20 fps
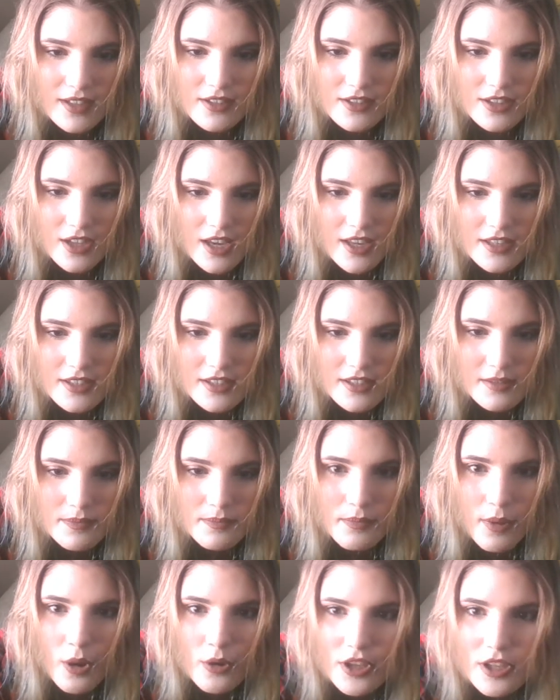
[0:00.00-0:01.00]
does
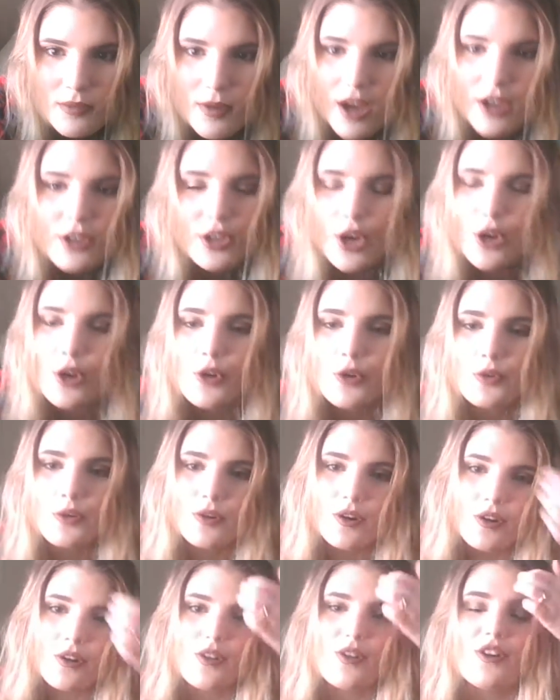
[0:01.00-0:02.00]
Pokemon
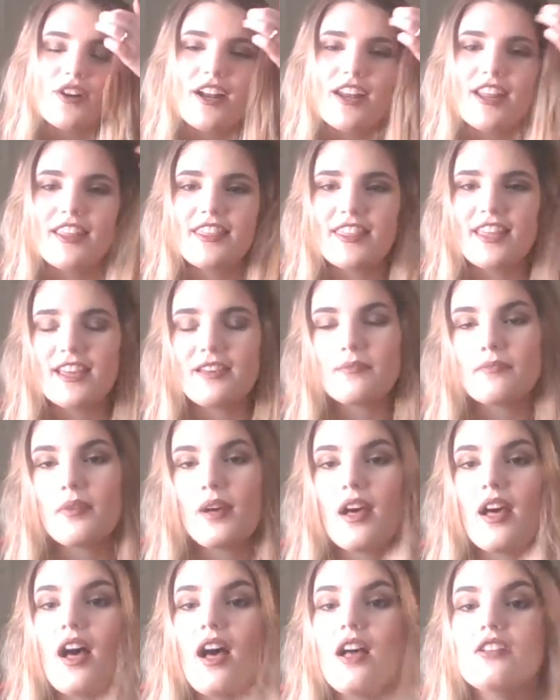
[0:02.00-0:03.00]
Go or anything,
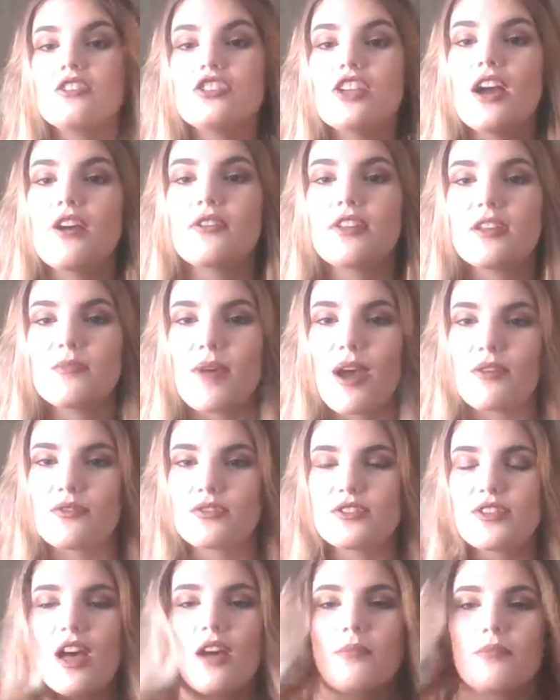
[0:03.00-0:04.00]
but I'll shout him
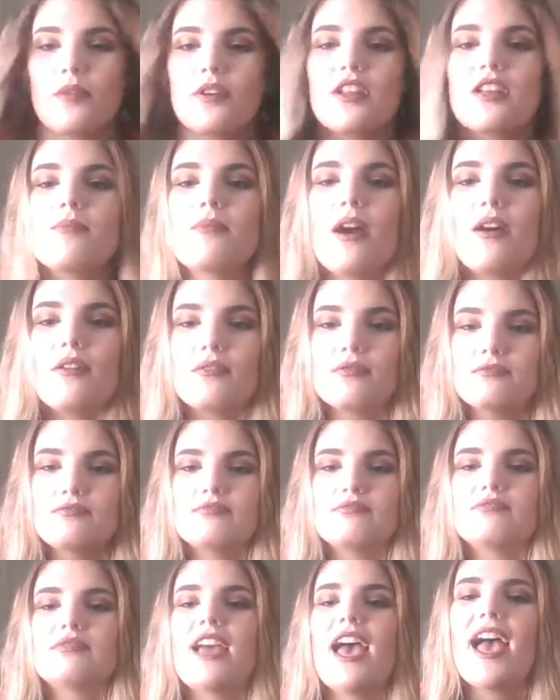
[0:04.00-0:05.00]
out. I'll put him out.
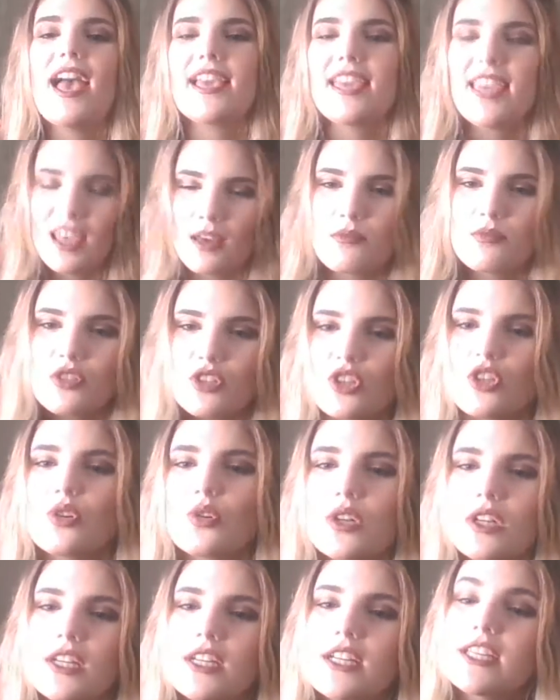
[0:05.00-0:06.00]
Tag him too.